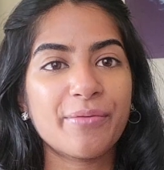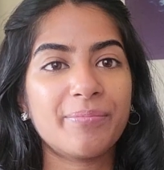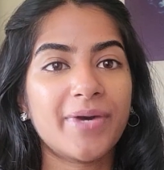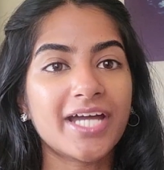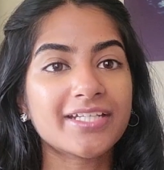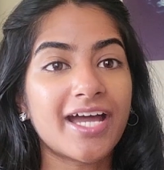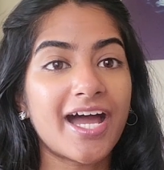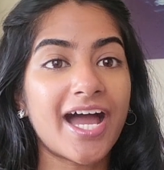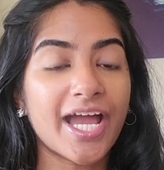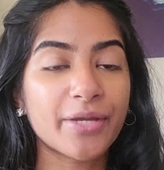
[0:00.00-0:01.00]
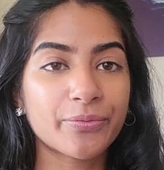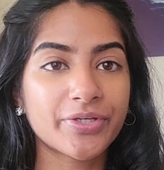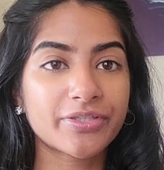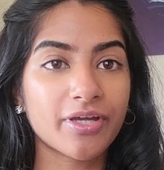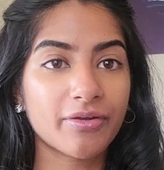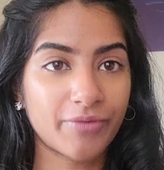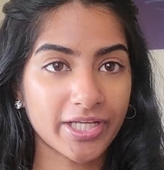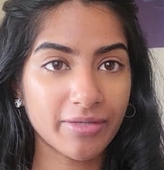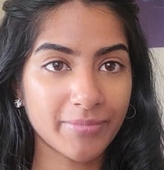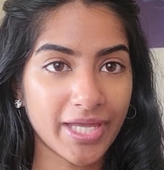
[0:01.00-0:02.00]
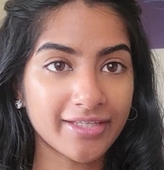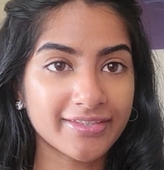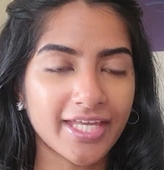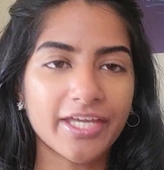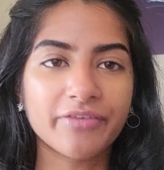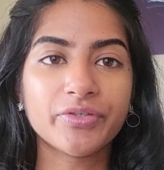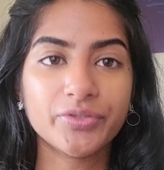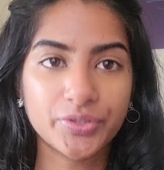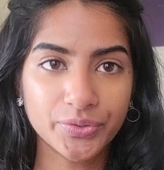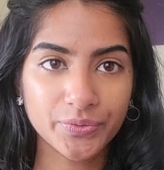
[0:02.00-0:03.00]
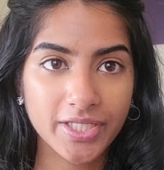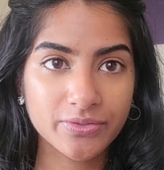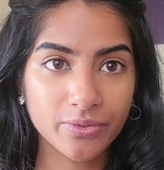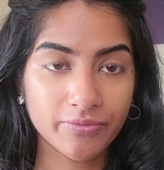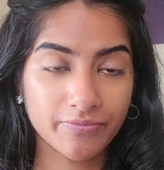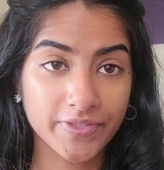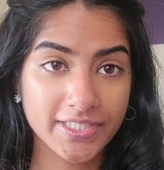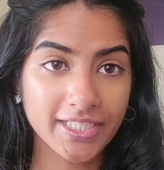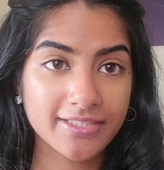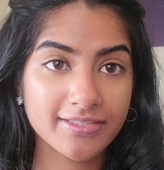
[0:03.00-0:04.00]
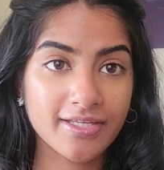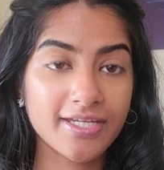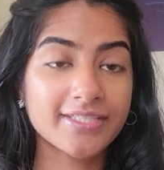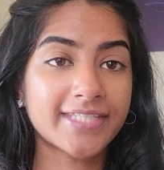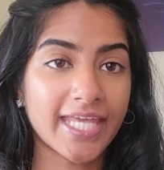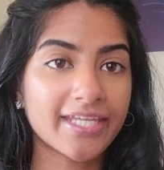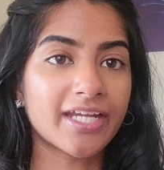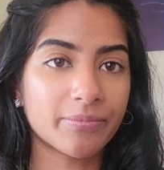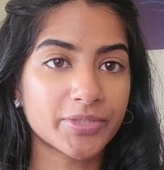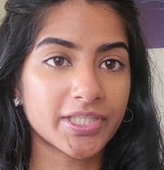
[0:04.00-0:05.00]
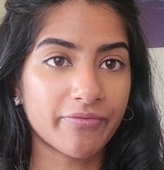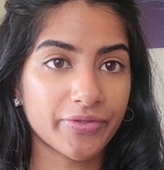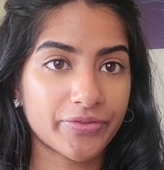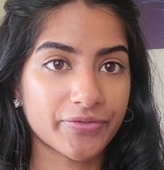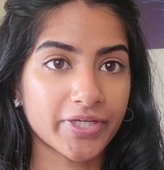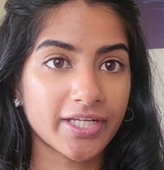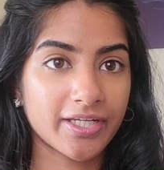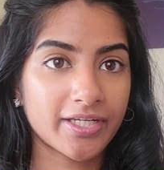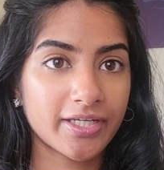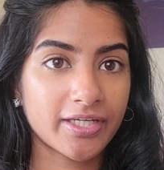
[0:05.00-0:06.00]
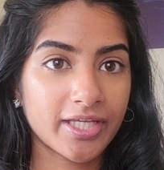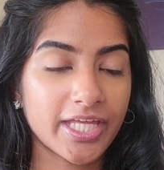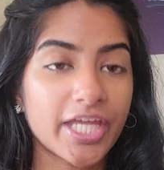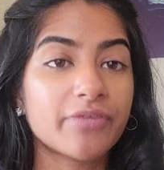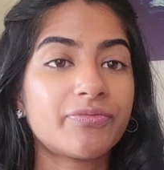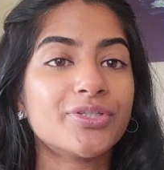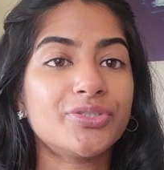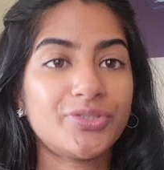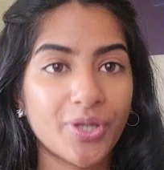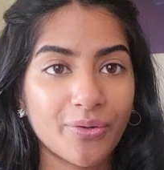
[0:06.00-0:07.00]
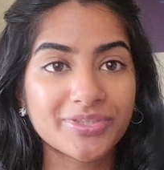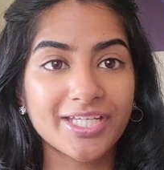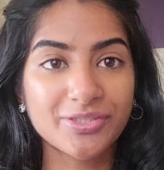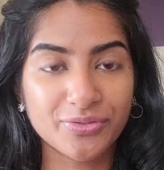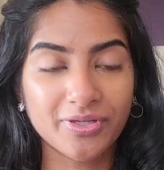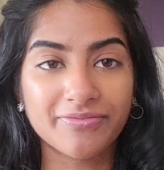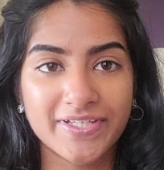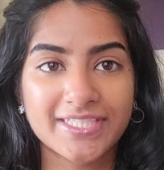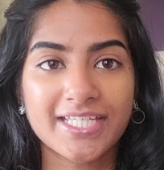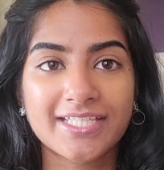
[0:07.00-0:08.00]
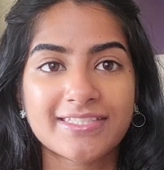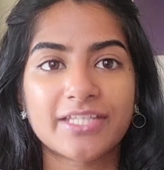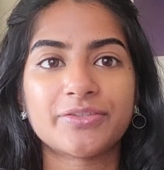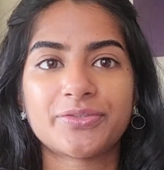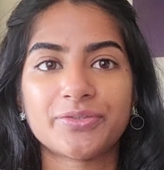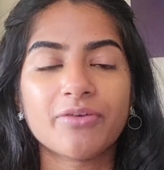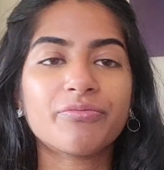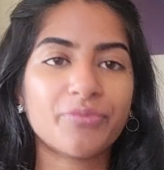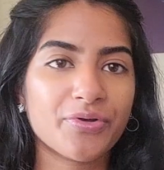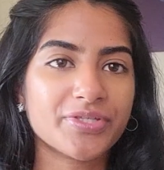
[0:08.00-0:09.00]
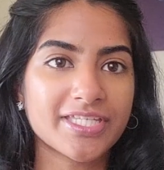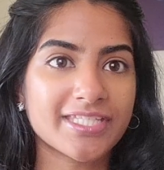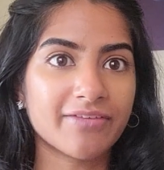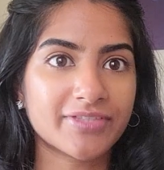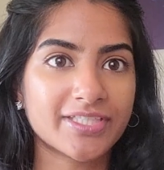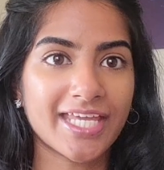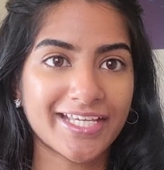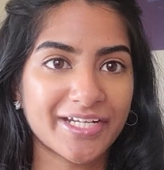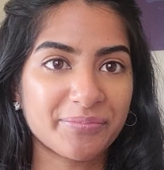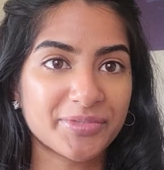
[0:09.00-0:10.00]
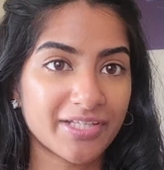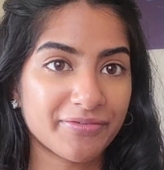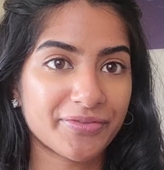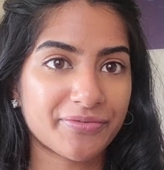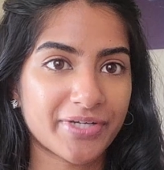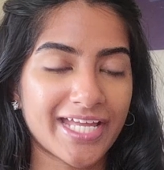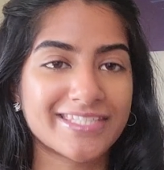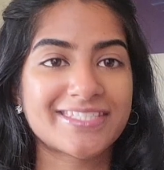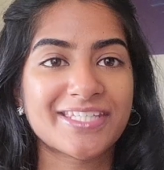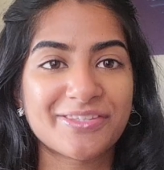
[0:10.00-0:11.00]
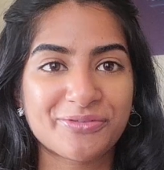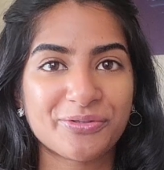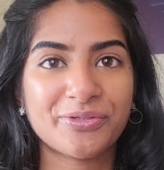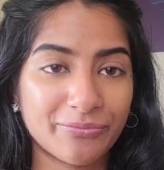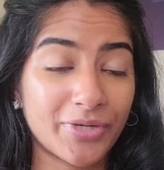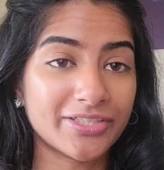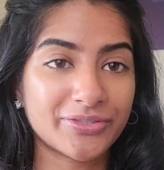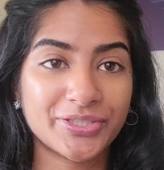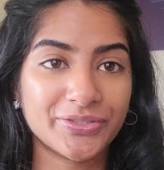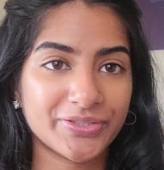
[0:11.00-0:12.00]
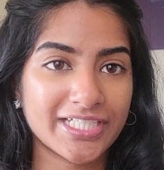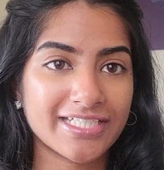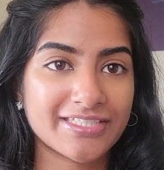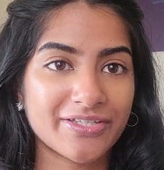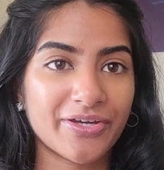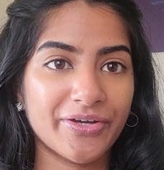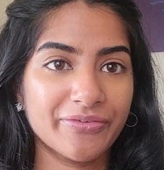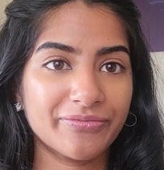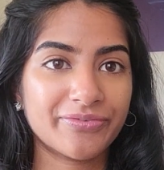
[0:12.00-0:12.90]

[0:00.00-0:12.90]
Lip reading: But I would recommend that if you do enjoy physics, take it up to level 3. If you don't enjoy physics, then do not force yourself to take it up to level 3 and sit through 1 or 2 years of